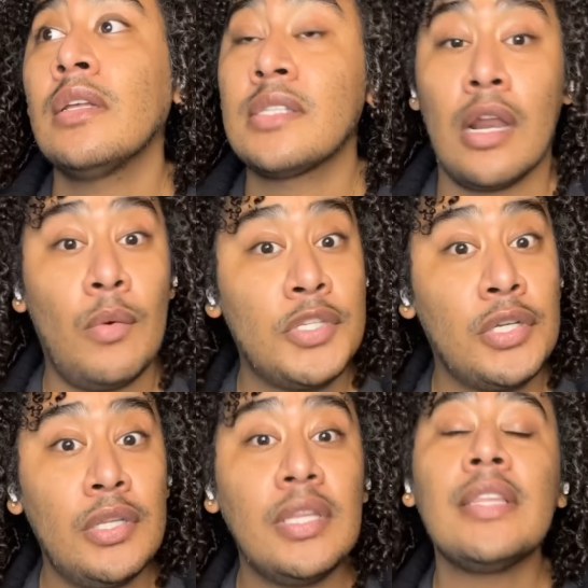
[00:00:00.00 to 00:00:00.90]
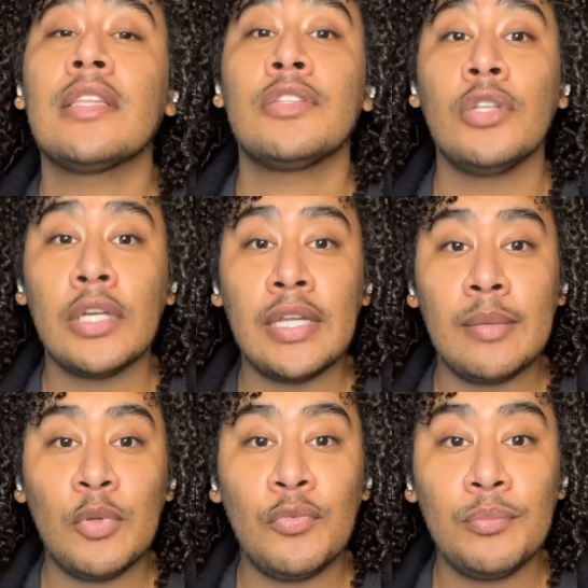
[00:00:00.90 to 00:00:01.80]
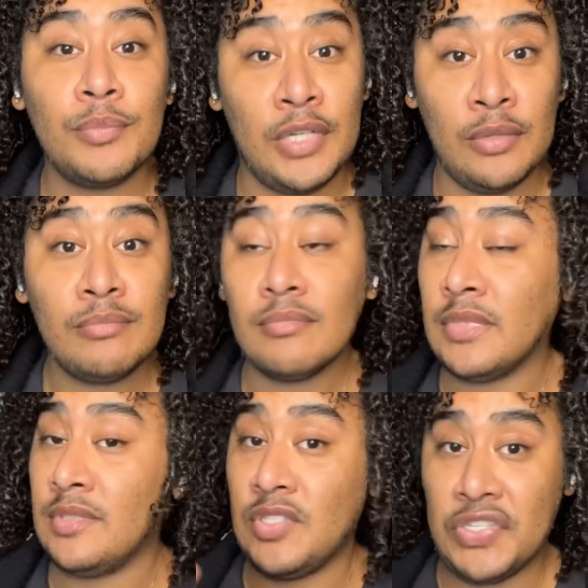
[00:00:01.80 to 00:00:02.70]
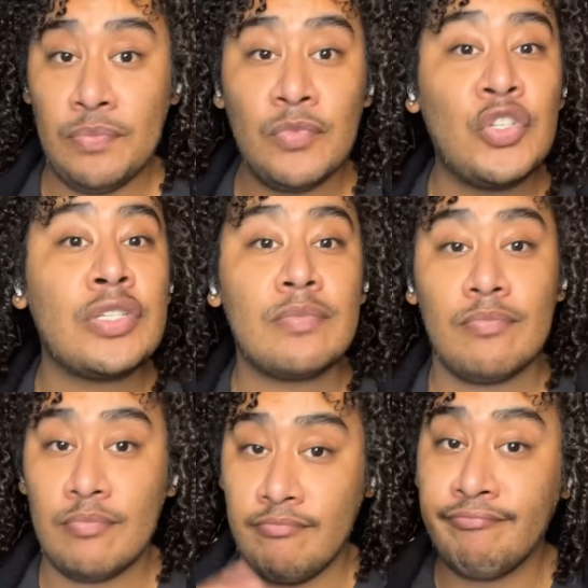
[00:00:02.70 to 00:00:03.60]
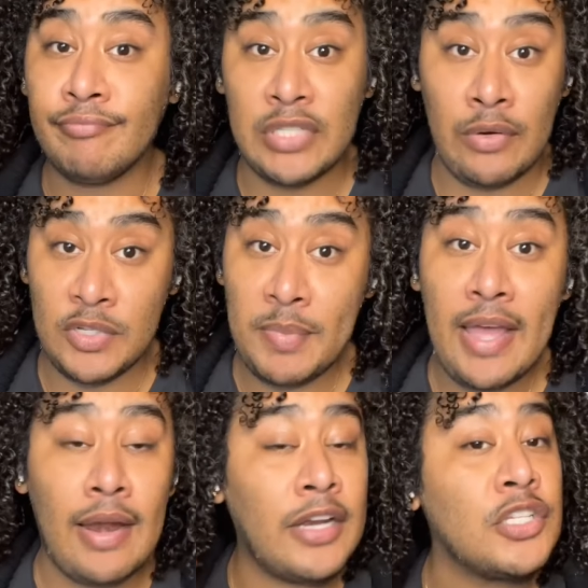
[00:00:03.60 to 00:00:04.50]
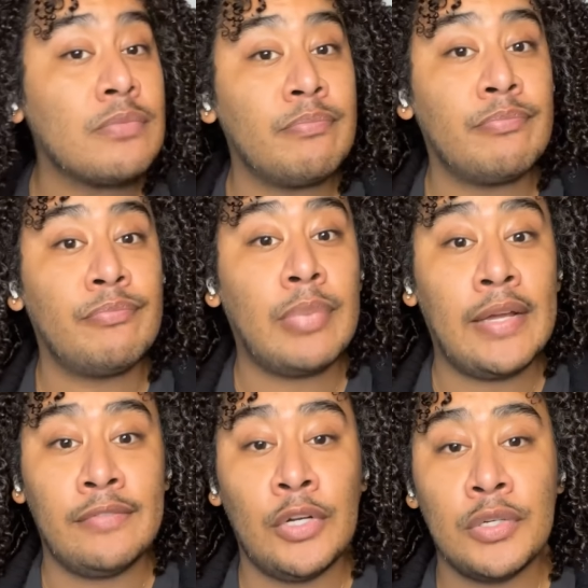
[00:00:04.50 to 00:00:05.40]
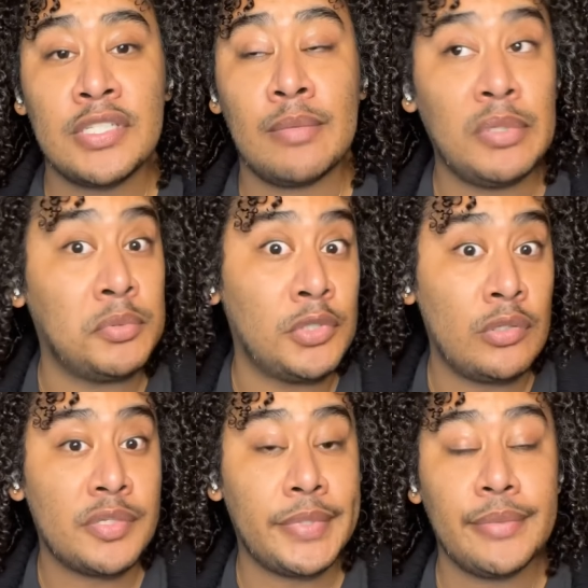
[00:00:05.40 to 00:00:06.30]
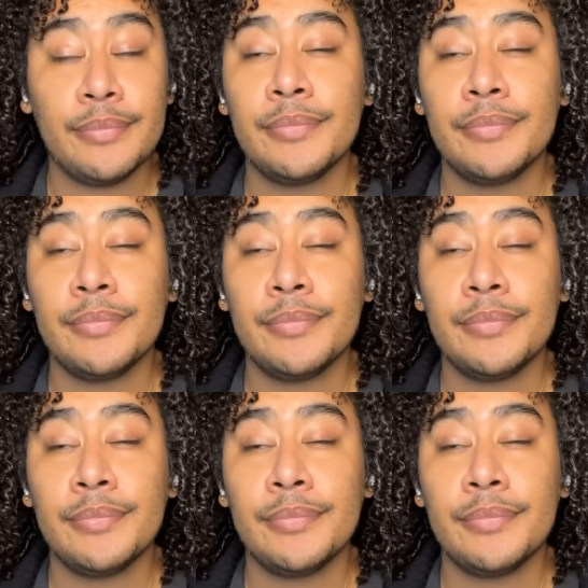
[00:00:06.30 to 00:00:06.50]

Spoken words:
It's not always a good thing that they're looking at me, it's not always bad. I have noticed that people notice me.